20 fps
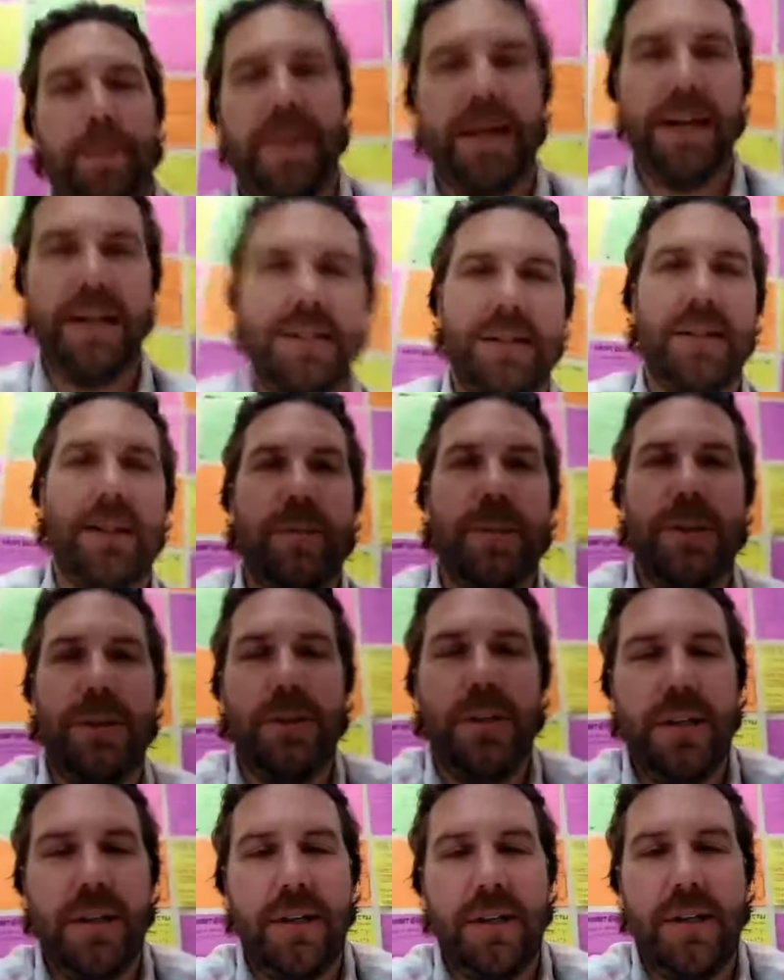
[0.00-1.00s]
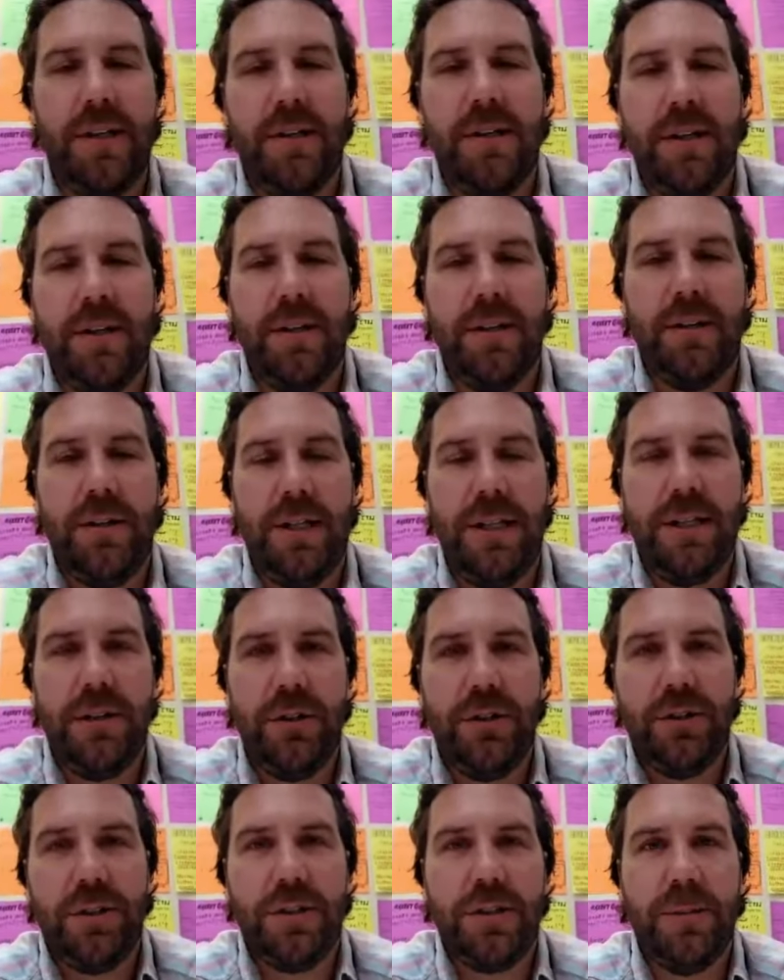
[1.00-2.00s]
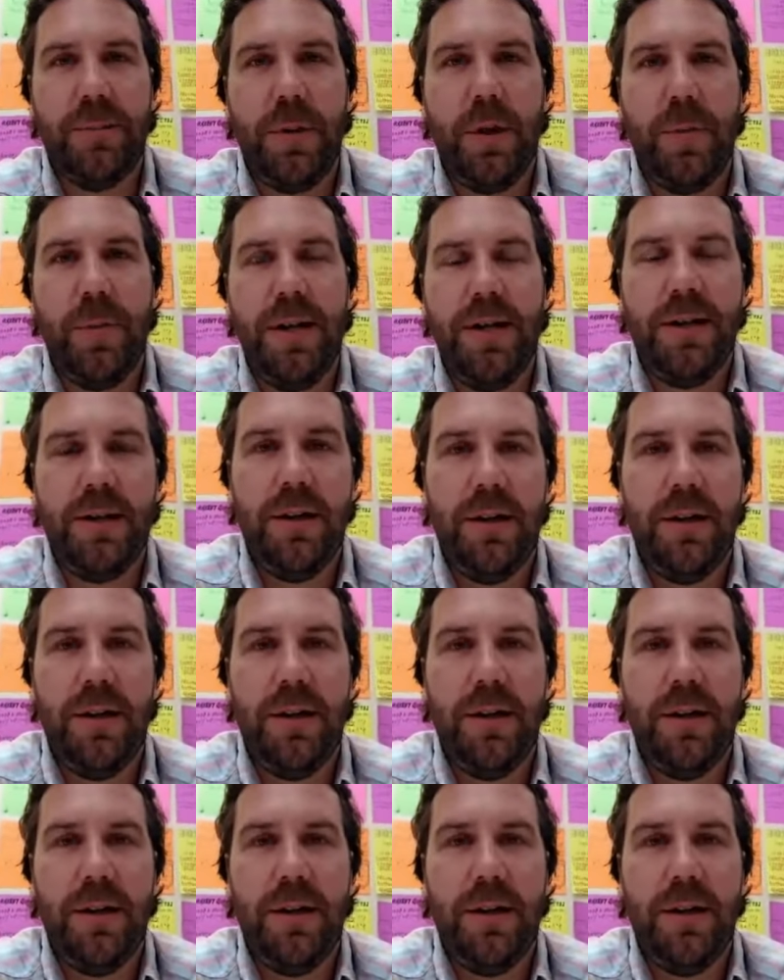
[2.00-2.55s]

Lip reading: And he's going to be joining the call here in just a moment.